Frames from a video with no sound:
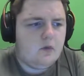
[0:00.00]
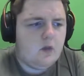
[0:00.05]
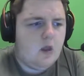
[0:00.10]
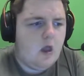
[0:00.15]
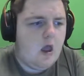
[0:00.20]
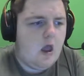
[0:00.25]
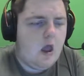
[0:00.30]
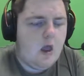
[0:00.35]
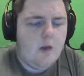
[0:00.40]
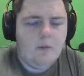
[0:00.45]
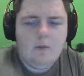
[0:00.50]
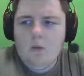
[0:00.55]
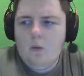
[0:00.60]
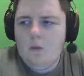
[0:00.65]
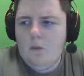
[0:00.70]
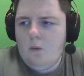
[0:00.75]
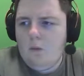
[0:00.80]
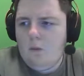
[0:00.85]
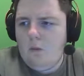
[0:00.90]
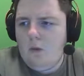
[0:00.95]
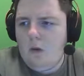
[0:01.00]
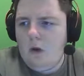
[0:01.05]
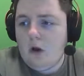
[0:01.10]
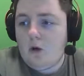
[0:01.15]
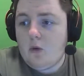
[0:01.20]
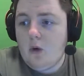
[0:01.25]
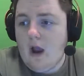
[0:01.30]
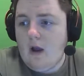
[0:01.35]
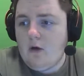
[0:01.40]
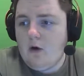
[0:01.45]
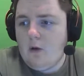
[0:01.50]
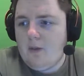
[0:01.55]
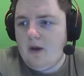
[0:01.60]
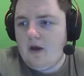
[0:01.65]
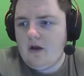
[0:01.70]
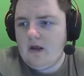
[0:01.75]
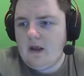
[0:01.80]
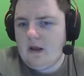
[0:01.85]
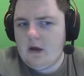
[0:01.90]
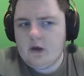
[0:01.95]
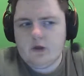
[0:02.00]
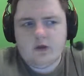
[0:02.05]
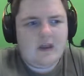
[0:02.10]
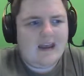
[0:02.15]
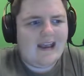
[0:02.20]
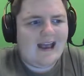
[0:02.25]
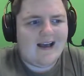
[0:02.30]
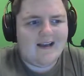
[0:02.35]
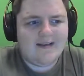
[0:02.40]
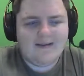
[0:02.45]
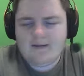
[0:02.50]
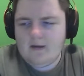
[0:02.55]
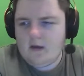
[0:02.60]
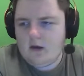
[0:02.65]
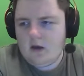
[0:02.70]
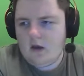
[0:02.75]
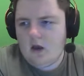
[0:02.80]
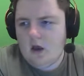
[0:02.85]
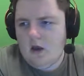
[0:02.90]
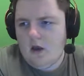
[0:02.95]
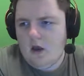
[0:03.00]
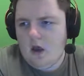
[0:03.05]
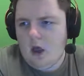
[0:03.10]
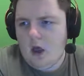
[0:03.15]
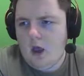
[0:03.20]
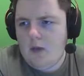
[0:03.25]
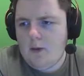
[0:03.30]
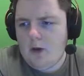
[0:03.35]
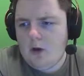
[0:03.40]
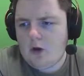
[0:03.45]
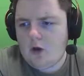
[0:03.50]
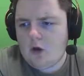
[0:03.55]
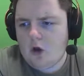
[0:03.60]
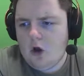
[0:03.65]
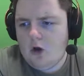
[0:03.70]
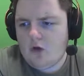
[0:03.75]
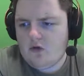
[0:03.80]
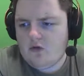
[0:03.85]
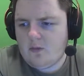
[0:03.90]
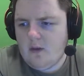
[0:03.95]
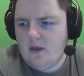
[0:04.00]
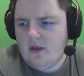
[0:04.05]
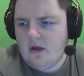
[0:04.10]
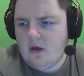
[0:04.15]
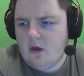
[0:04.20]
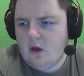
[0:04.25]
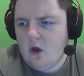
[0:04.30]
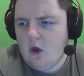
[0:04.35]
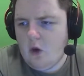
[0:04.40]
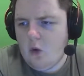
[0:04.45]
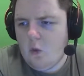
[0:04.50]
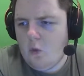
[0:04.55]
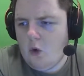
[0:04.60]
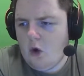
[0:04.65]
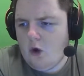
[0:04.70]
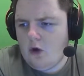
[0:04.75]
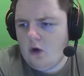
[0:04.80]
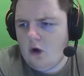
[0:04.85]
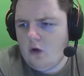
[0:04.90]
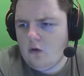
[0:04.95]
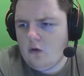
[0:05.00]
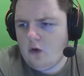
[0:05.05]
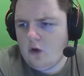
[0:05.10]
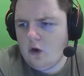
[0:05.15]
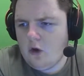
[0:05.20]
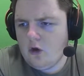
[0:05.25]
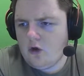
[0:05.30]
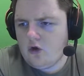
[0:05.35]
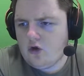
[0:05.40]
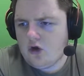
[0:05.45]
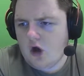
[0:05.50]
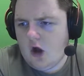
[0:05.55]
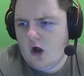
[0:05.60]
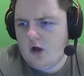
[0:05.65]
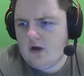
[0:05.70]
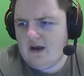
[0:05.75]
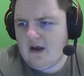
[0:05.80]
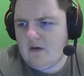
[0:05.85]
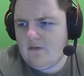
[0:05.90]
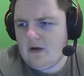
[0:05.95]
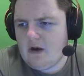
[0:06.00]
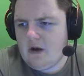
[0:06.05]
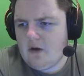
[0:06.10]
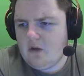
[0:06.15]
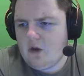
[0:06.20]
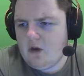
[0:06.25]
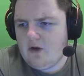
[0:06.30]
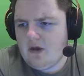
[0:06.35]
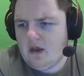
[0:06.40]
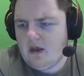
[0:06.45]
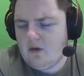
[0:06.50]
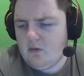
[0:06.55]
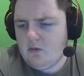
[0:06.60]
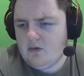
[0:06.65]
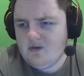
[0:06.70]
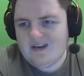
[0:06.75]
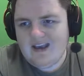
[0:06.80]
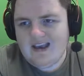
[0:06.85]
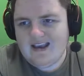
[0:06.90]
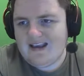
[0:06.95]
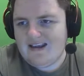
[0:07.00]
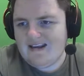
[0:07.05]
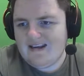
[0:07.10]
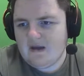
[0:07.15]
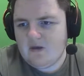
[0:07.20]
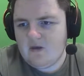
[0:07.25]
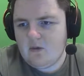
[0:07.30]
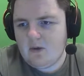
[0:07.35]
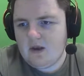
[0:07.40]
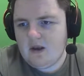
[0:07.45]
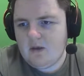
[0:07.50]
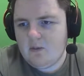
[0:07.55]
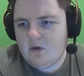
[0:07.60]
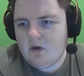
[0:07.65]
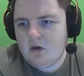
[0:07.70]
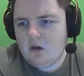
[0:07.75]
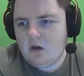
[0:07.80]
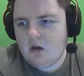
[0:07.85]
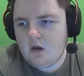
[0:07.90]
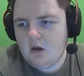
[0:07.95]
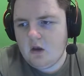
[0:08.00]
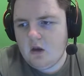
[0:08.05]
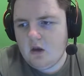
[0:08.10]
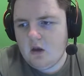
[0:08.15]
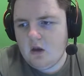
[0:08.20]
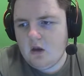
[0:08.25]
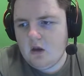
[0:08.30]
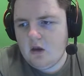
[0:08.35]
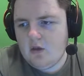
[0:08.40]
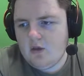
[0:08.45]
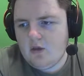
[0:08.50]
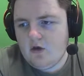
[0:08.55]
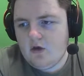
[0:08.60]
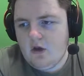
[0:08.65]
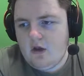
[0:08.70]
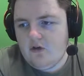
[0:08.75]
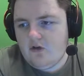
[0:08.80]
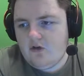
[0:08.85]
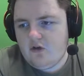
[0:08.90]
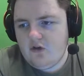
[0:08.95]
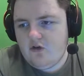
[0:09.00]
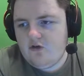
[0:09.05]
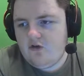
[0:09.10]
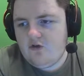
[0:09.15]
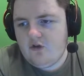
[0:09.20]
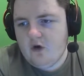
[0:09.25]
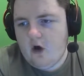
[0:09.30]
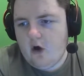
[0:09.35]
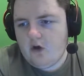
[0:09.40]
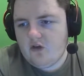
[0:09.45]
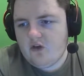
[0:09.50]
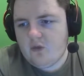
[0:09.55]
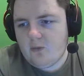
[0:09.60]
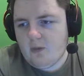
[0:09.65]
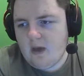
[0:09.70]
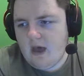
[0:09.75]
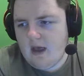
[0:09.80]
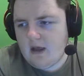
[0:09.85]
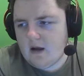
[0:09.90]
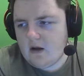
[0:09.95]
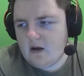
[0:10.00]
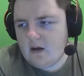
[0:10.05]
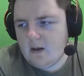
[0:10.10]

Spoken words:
Aguero penalty and a Diaz goal to make that a 1-1 draw. Now Renan Lodi will take it down the wing, but he's just forced back.